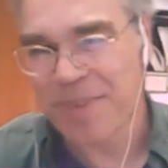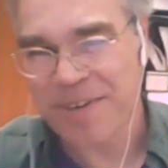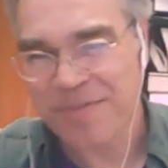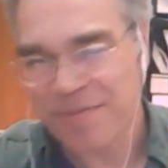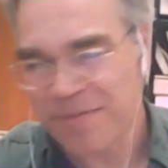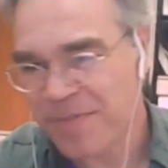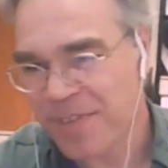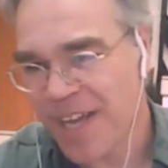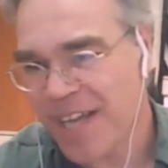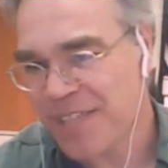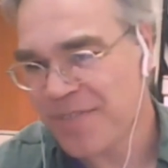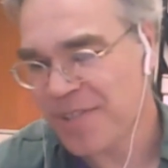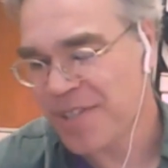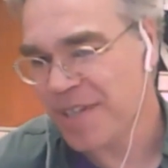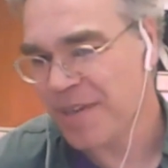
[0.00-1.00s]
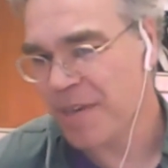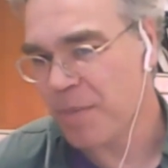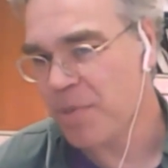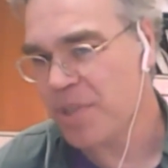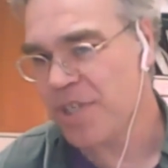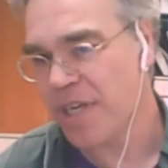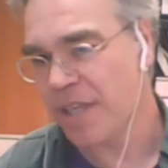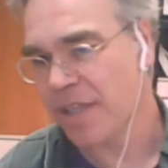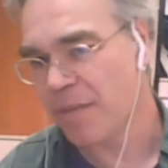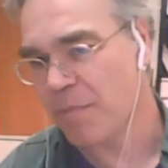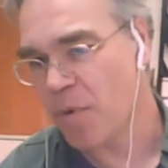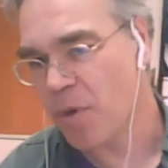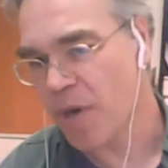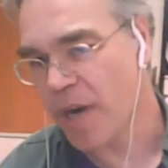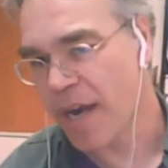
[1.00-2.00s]
bring philosophers to appreciate a little
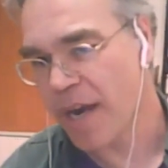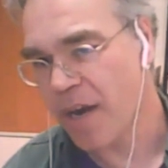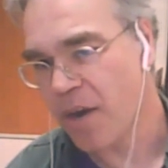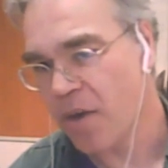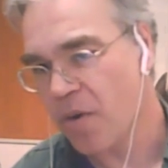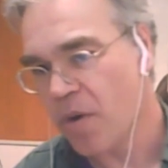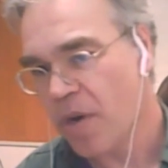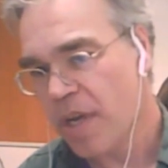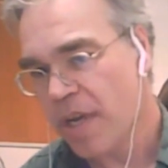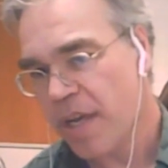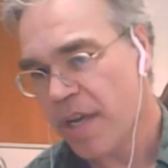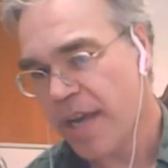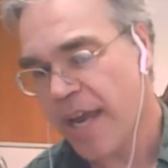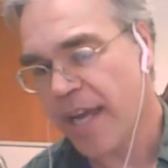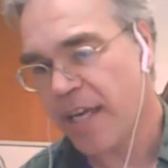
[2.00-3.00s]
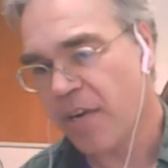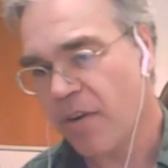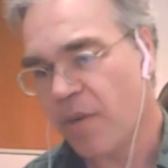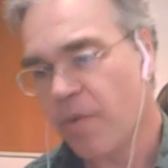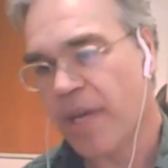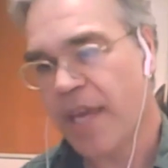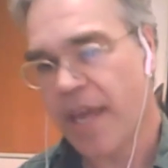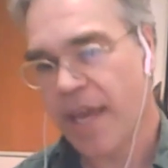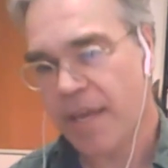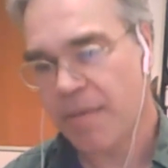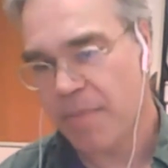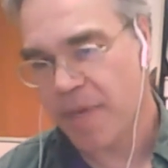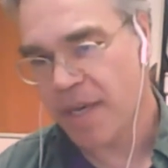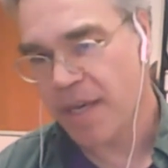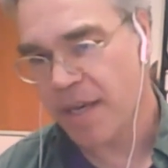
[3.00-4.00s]
more how inaccurate we
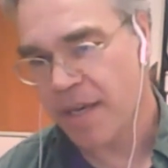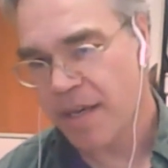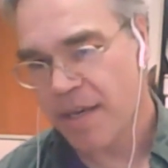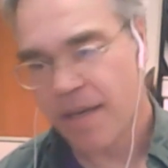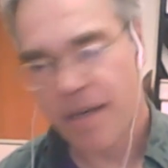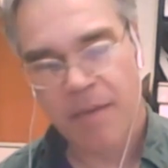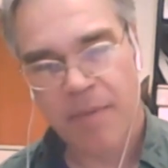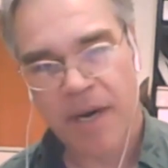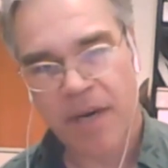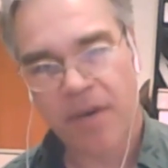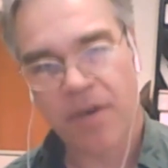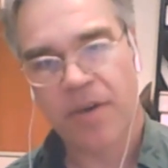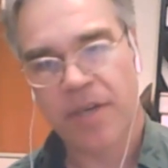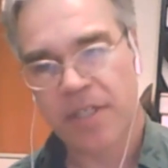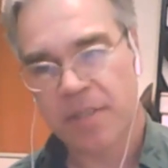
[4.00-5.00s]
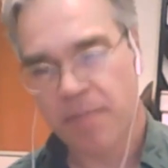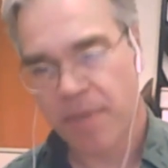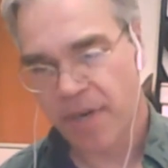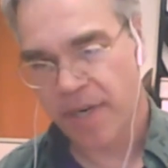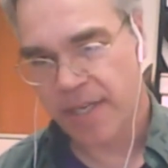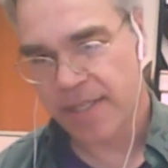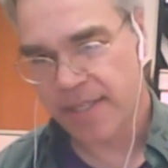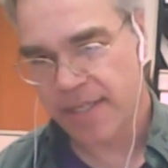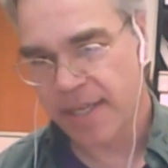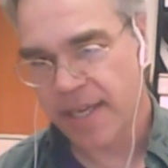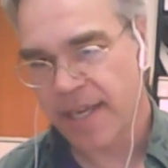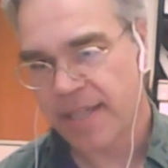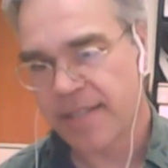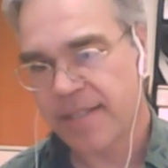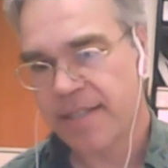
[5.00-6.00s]
can be about our own experience
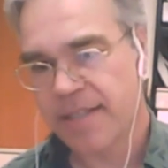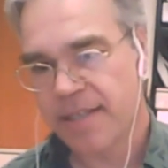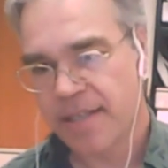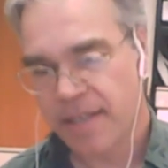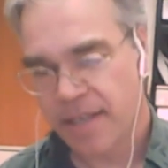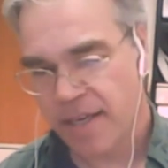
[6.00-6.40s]
against